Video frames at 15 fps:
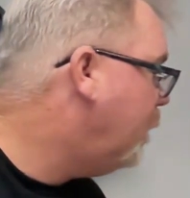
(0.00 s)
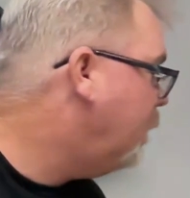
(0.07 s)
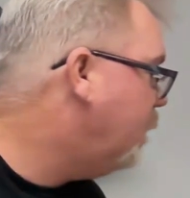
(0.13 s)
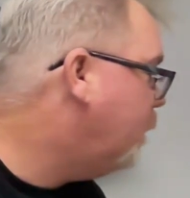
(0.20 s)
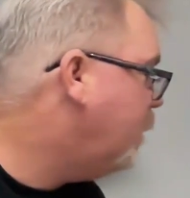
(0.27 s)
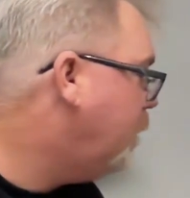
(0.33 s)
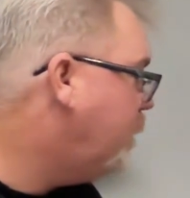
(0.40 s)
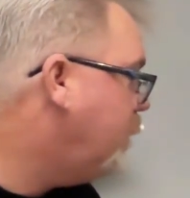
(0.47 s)

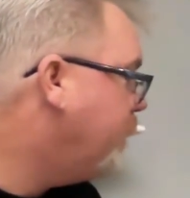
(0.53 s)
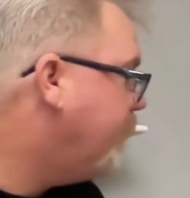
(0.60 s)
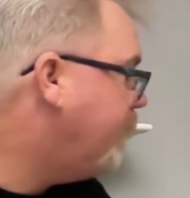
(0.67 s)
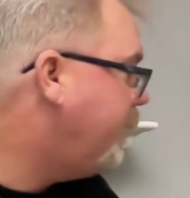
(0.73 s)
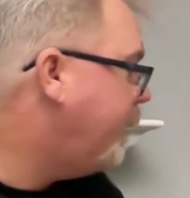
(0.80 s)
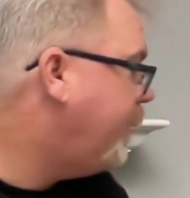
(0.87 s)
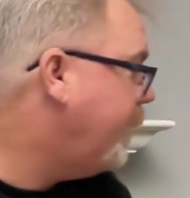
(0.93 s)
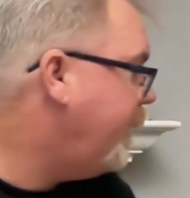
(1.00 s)

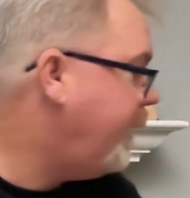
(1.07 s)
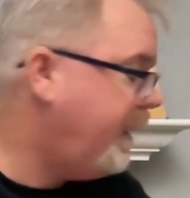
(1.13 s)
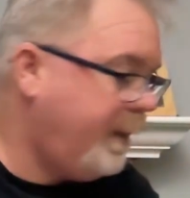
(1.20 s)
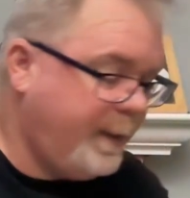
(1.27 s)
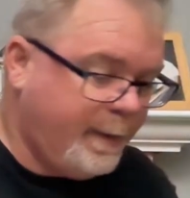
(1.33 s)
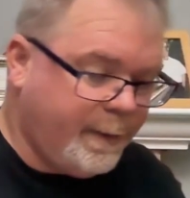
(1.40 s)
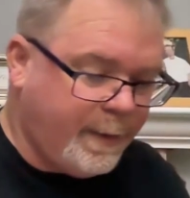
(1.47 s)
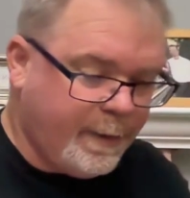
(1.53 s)

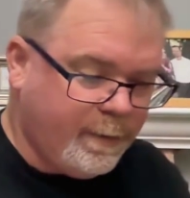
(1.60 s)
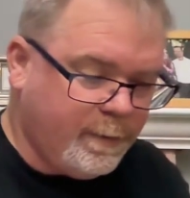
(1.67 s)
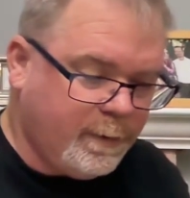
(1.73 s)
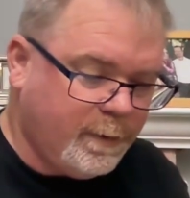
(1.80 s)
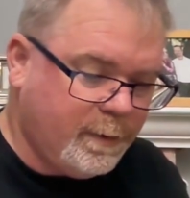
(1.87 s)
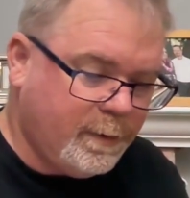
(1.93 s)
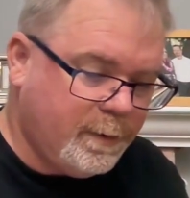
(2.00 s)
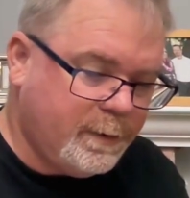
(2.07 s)
Okay, now
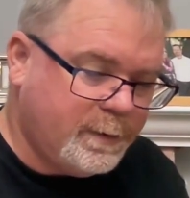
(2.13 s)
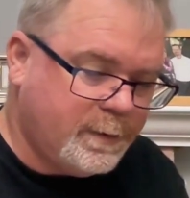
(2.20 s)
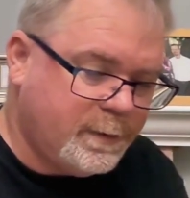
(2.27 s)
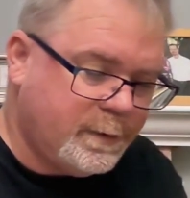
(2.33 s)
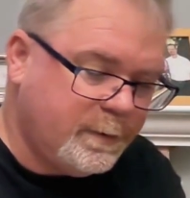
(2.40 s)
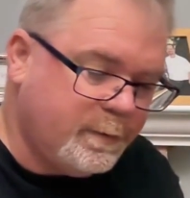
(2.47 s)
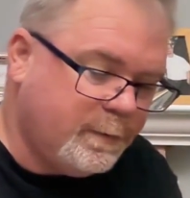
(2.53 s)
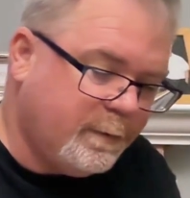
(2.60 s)
on
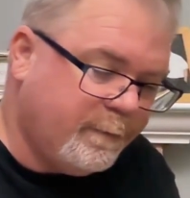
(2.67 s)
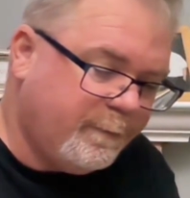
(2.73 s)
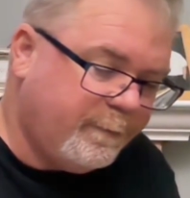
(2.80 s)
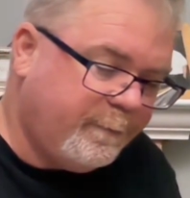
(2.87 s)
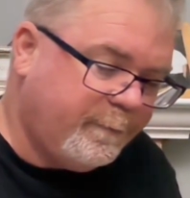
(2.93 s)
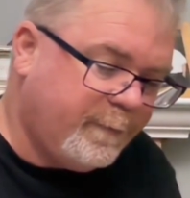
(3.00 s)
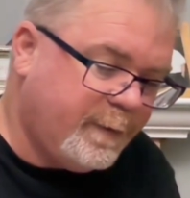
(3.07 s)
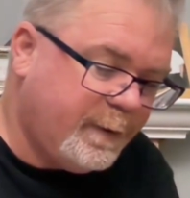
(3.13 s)
to the
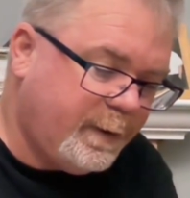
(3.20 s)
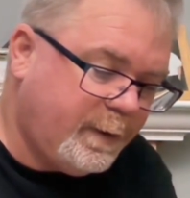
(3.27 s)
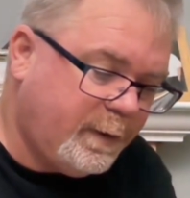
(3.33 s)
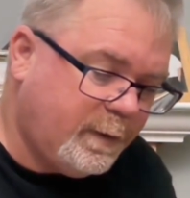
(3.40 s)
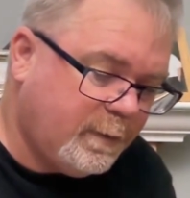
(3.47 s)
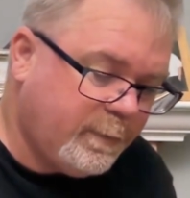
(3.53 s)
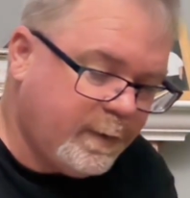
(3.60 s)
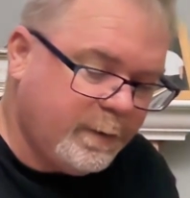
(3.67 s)
funny.
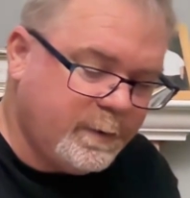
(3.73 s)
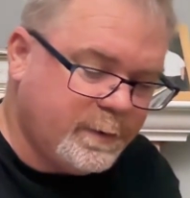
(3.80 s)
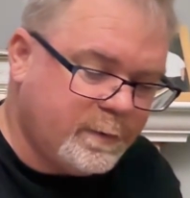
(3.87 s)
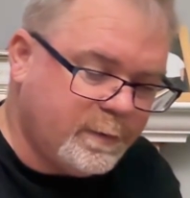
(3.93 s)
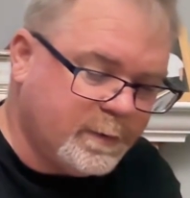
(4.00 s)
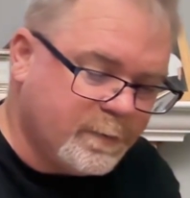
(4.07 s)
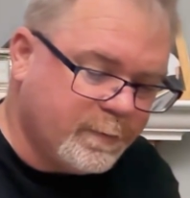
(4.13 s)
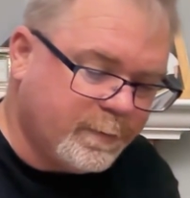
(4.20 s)
Well, let's do
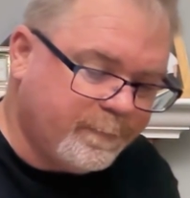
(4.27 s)
this one.